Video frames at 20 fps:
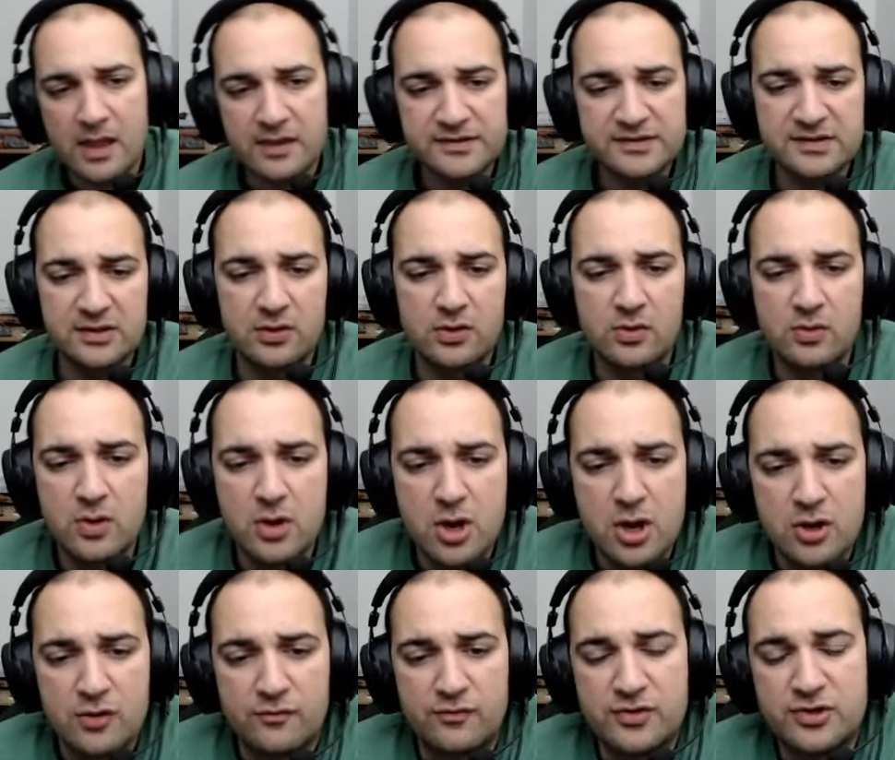So
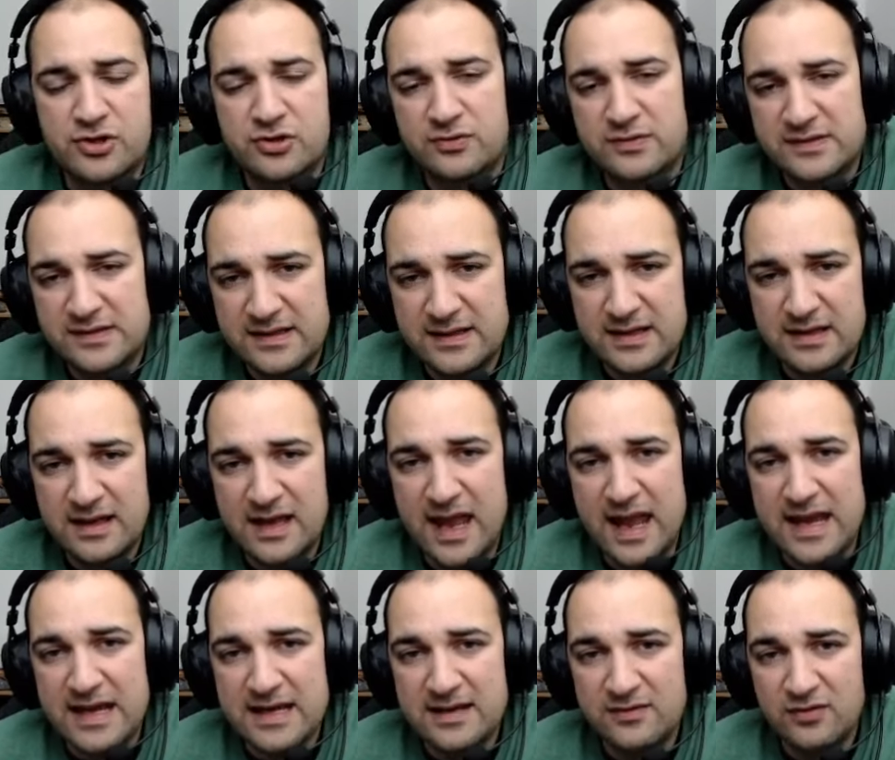reducing
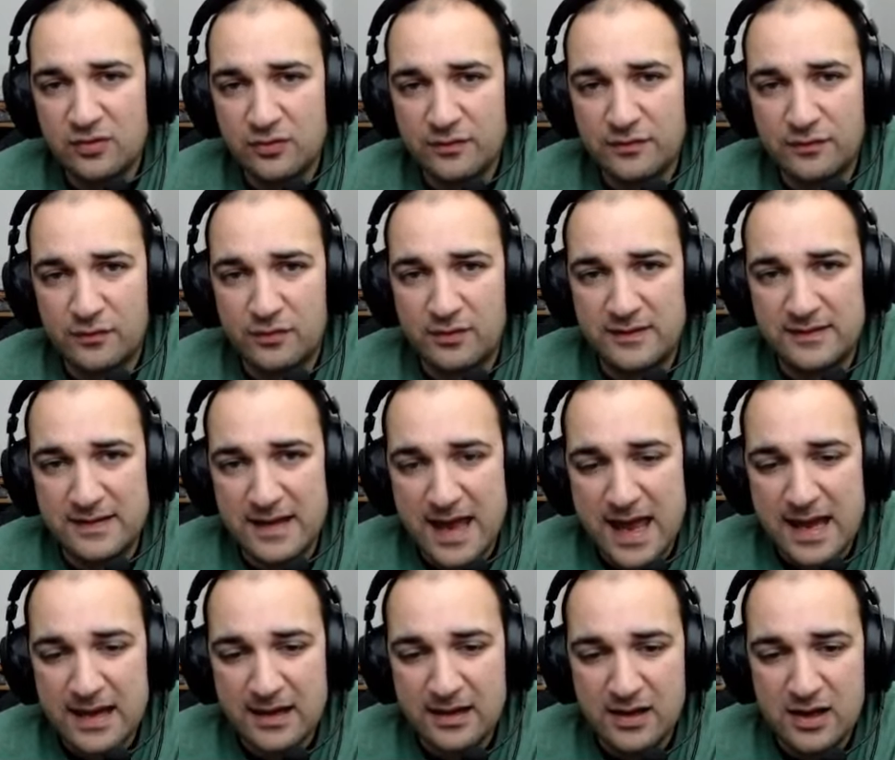any 2-4
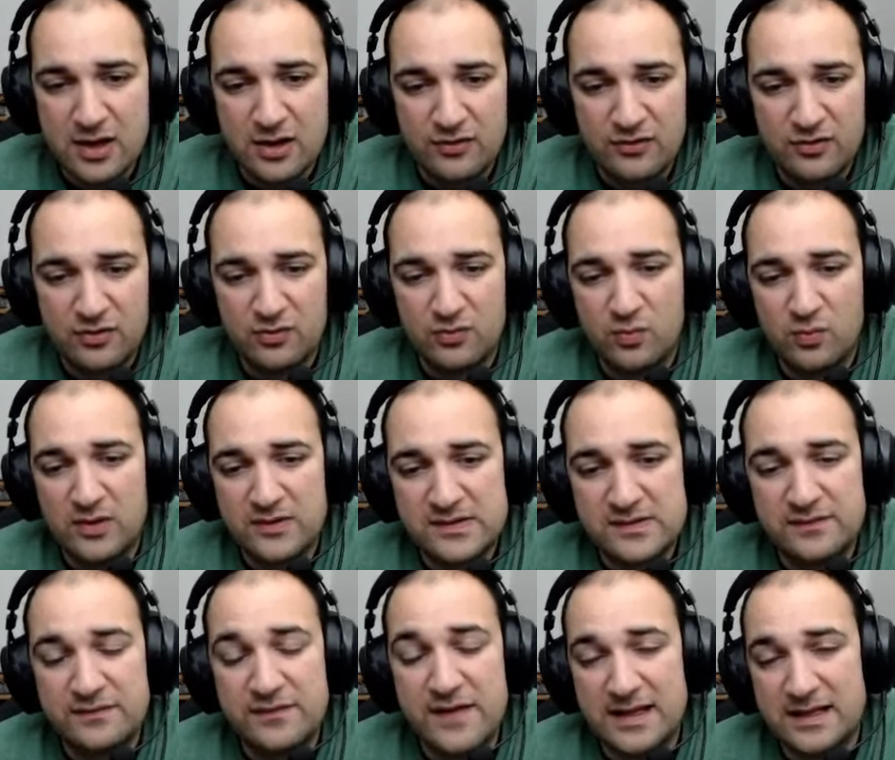attack to what's
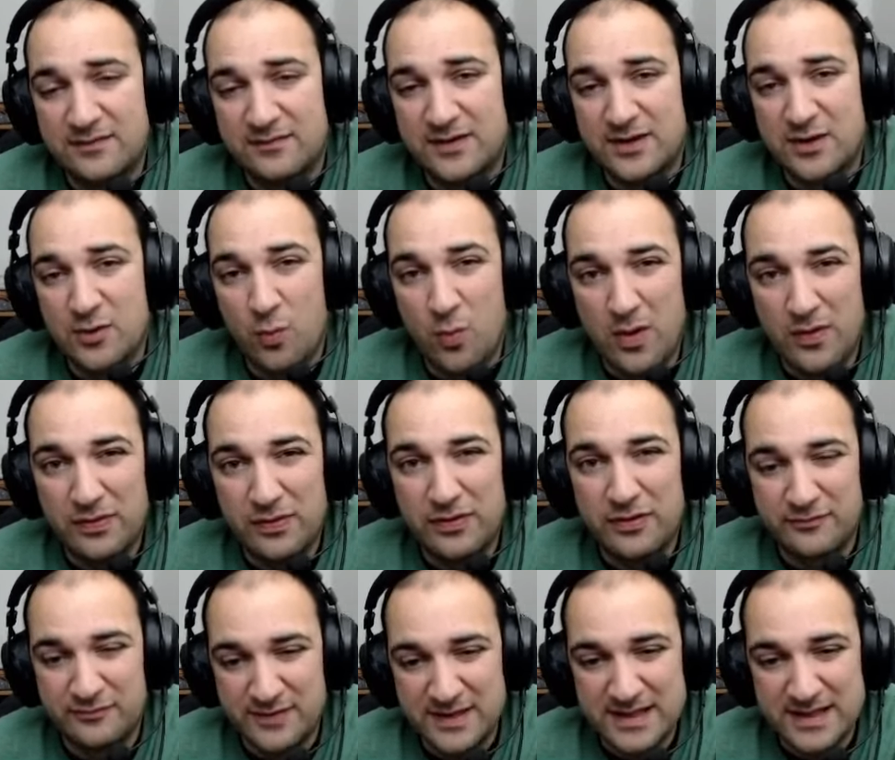effectively a
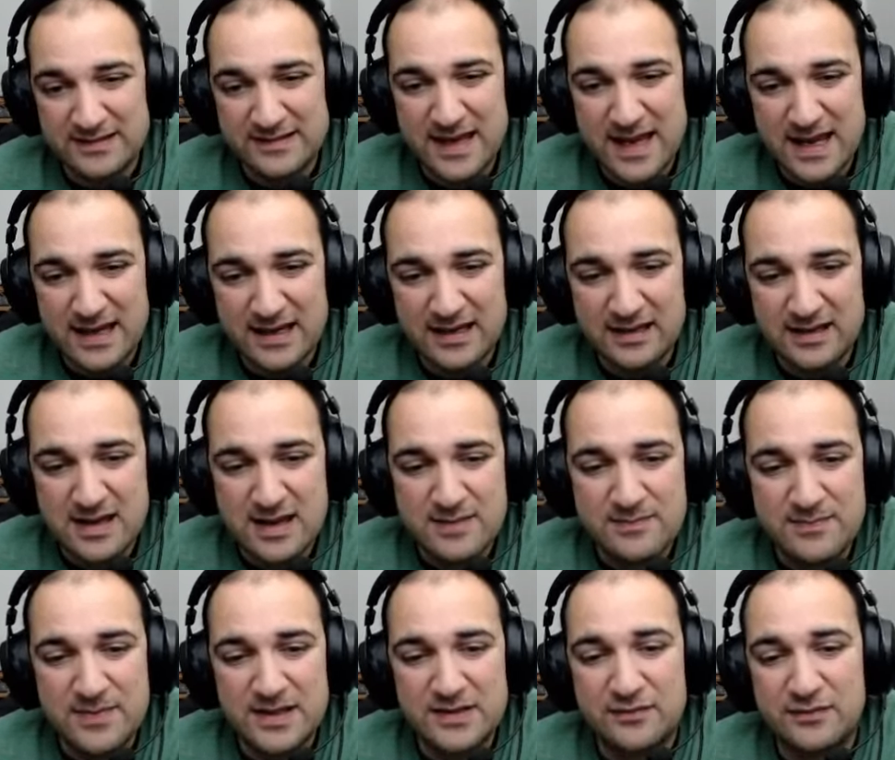1-3 attack
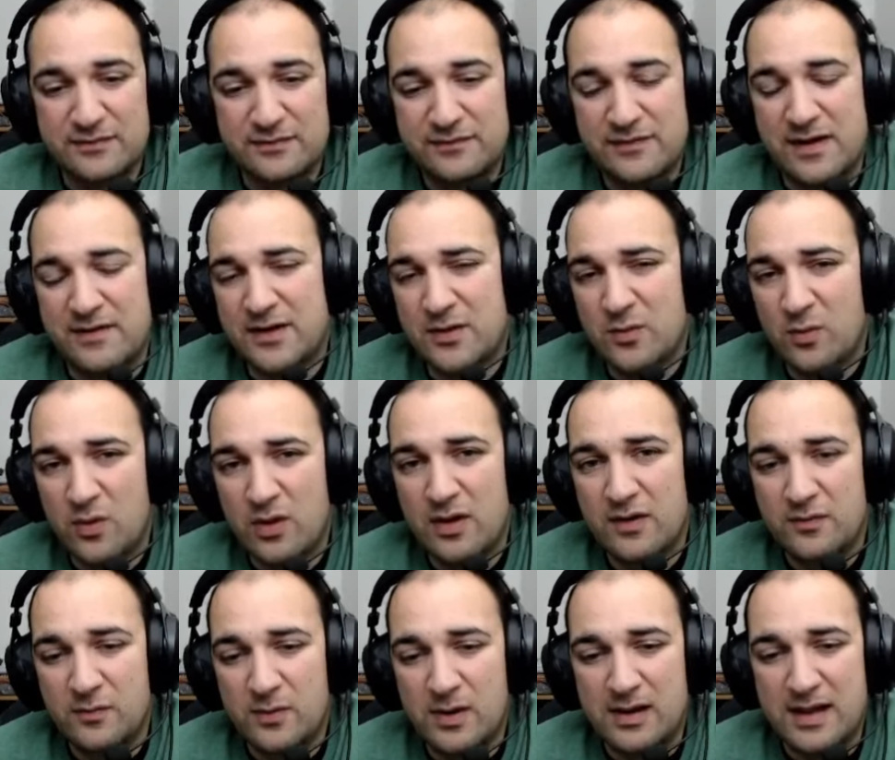makes for a very
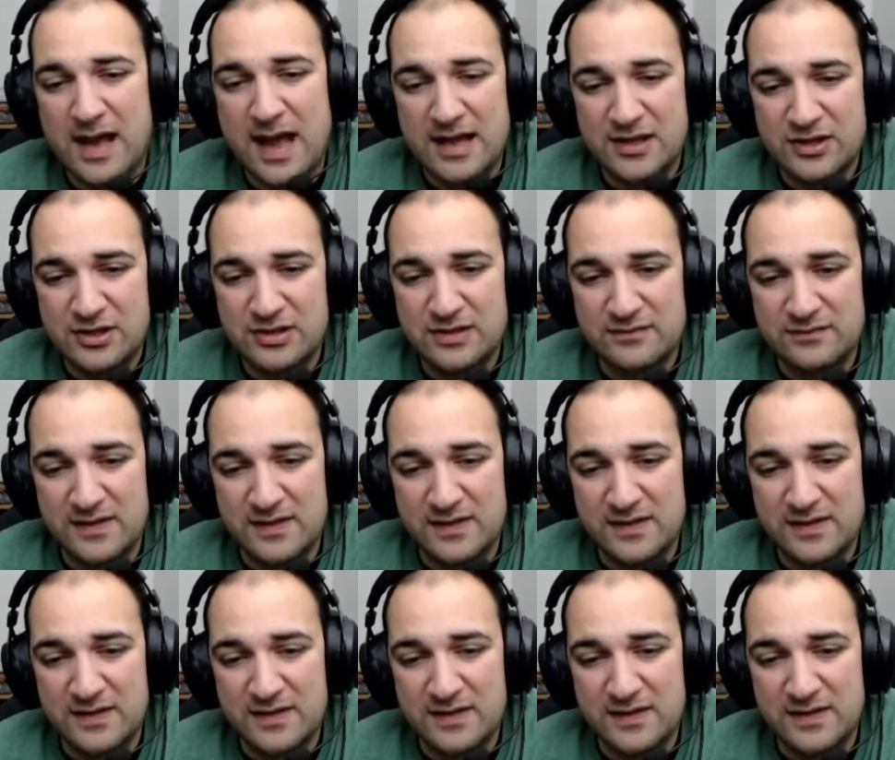worthwhile action